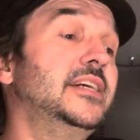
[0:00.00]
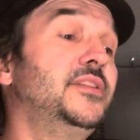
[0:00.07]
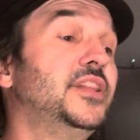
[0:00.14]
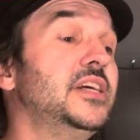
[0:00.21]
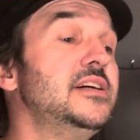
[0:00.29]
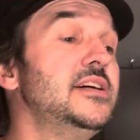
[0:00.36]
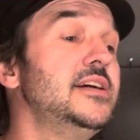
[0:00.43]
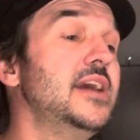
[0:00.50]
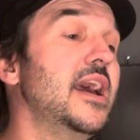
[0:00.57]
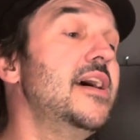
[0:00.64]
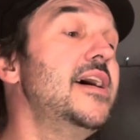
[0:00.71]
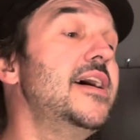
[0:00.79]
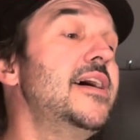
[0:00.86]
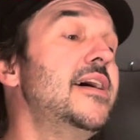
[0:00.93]
the
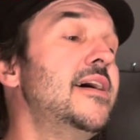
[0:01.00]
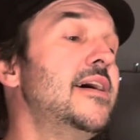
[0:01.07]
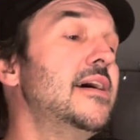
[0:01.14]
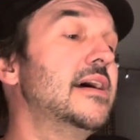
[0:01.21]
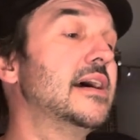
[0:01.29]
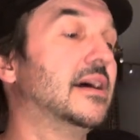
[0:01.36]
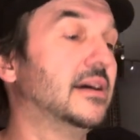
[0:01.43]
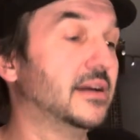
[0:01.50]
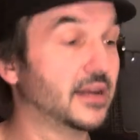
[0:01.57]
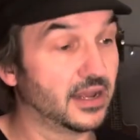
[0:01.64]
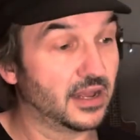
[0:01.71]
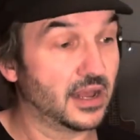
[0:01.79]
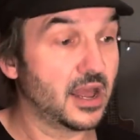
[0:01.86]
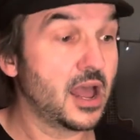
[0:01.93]
air
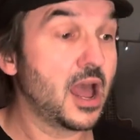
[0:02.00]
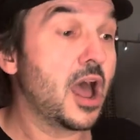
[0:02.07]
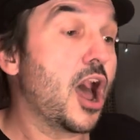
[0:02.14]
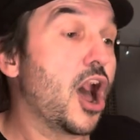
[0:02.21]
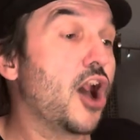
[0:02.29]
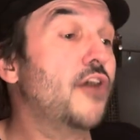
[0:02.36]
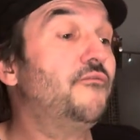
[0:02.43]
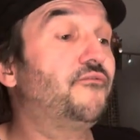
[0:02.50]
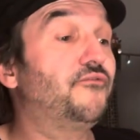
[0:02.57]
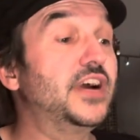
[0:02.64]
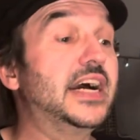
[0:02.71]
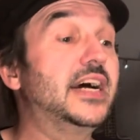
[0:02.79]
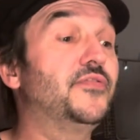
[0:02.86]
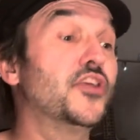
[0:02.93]
and
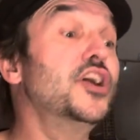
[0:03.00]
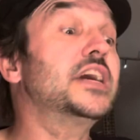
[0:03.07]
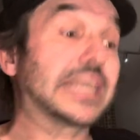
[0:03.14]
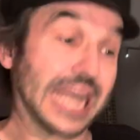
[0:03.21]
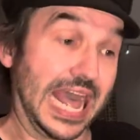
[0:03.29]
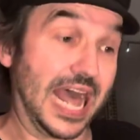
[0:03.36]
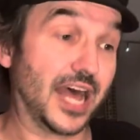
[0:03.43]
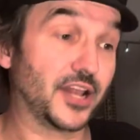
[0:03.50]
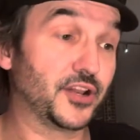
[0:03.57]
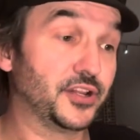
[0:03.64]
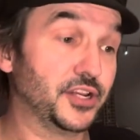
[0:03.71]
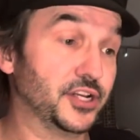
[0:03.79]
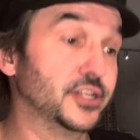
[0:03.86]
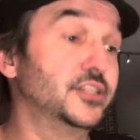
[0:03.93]
feathered
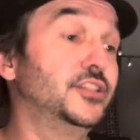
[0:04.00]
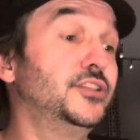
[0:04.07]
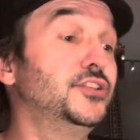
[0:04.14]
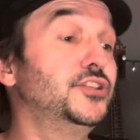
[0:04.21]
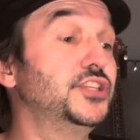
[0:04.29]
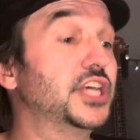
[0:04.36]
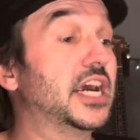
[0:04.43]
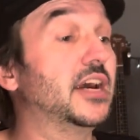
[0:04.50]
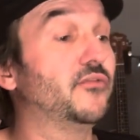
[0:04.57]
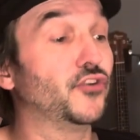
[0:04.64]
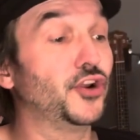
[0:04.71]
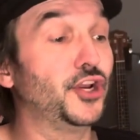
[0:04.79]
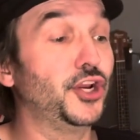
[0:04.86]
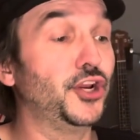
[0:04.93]
canyons
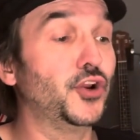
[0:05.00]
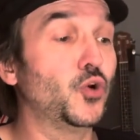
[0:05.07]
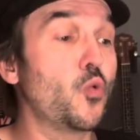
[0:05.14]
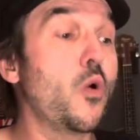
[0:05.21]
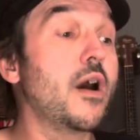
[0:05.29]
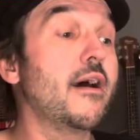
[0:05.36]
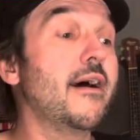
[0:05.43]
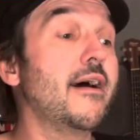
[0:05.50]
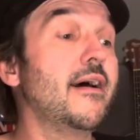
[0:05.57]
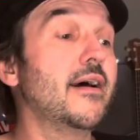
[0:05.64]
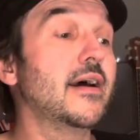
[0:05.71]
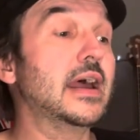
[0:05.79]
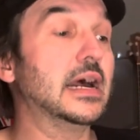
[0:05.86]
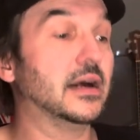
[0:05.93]

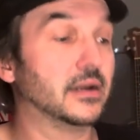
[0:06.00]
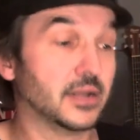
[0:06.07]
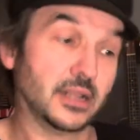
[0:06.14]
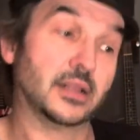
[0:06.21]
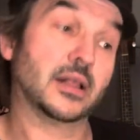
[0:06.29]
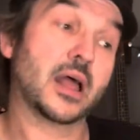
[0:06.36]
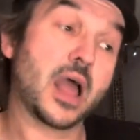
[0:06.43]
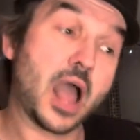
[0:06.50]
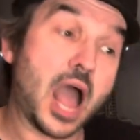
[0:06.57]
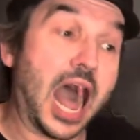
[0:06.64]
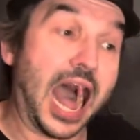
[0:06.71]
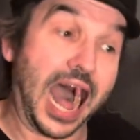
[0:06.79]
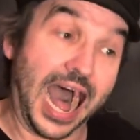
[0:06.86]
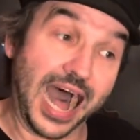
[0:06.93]
everywhere.
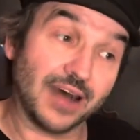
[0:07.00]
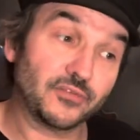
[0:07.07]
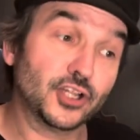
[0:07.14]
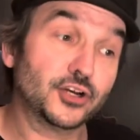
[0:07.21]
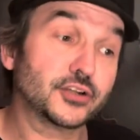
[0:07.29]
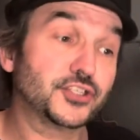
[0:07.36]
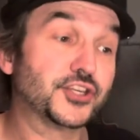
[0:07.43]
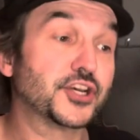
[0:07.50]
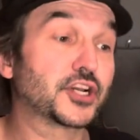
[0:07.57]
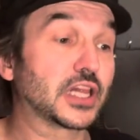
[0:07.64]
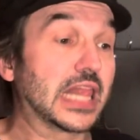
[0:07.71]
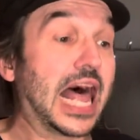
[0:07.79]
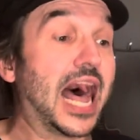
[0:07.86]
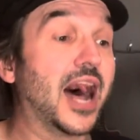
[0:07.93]
I've looked at
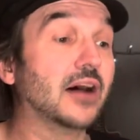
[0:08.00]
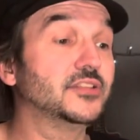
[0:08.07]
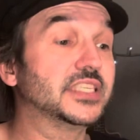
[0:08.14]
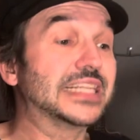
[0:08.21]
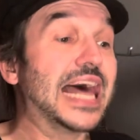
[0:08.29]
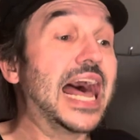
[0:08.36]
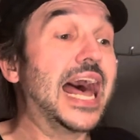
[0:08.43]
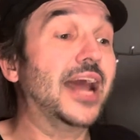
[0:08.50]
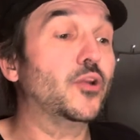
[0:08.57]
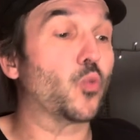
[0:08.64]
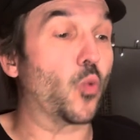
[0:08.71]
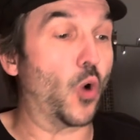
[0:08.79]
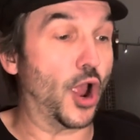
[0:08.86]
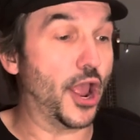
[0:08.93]
clouds that
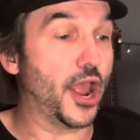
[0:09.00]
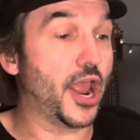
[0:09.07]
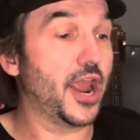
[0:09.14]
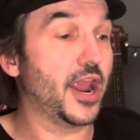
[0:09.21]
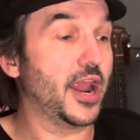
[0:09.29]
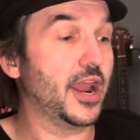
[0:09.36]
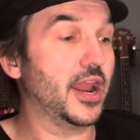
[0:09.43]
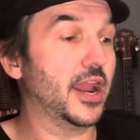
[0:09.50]
way,